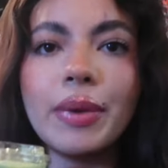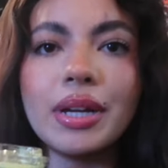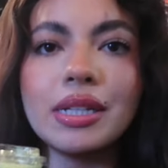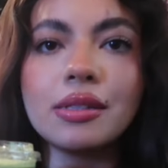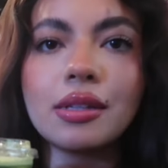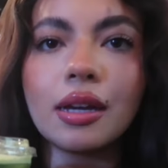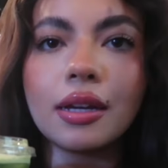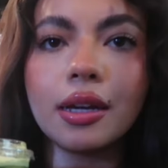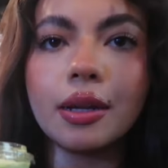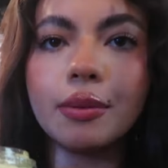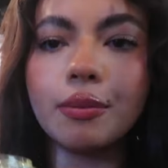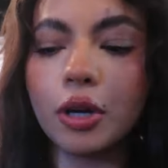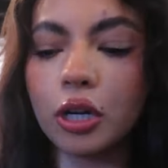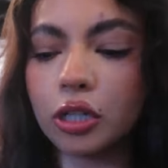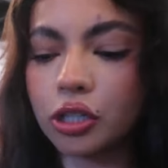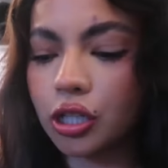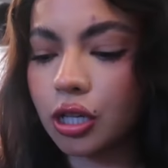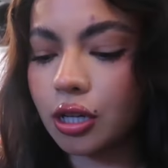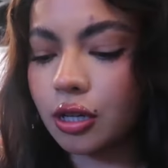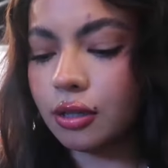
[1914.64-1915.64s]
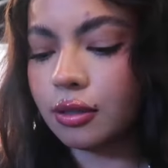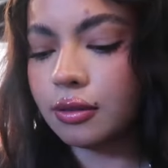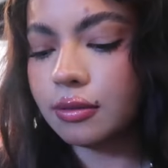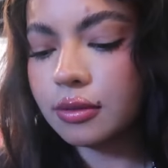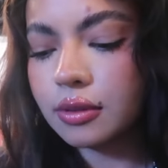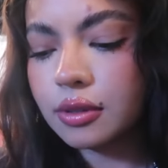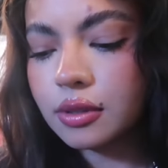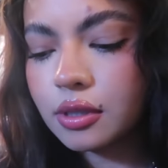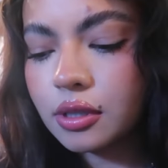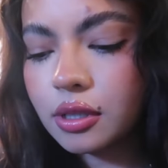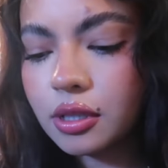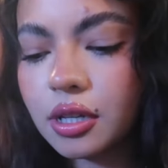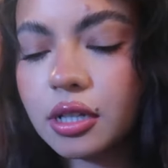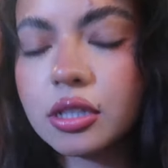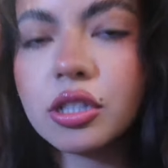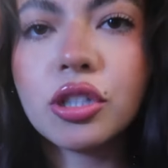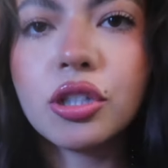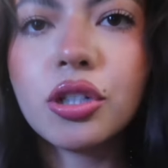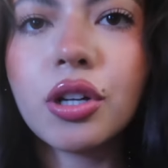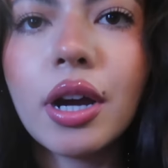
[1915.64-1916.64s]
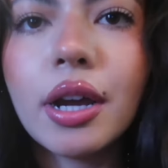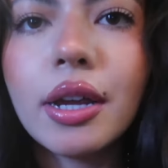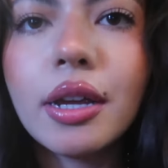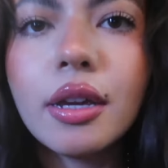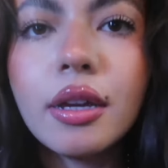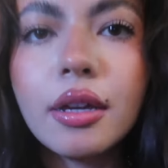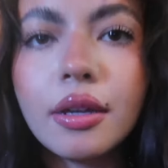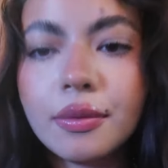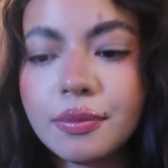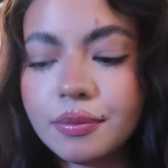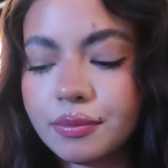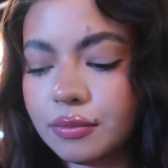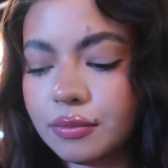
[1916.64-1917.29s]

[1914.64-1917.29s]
my second matcha. Let's try it.